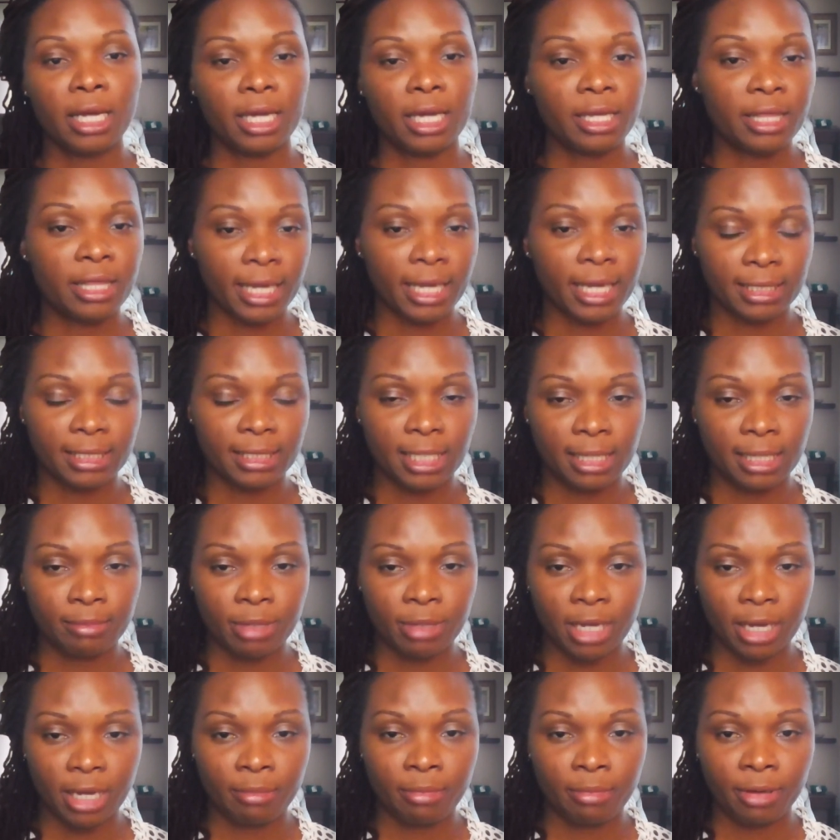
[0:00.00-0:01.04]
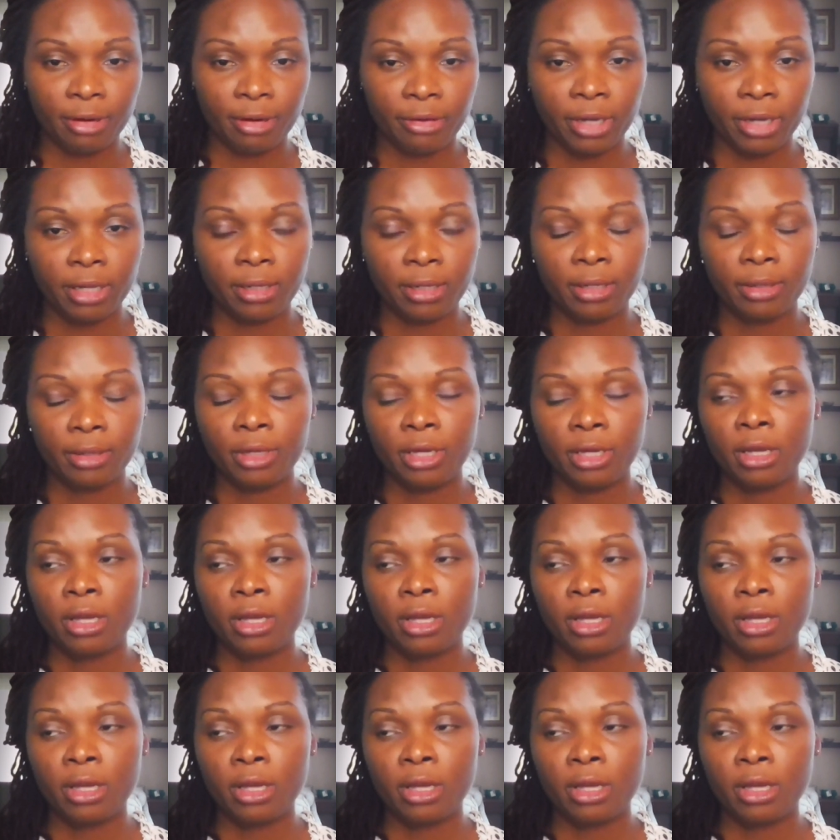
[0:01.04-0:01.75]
in that same time period.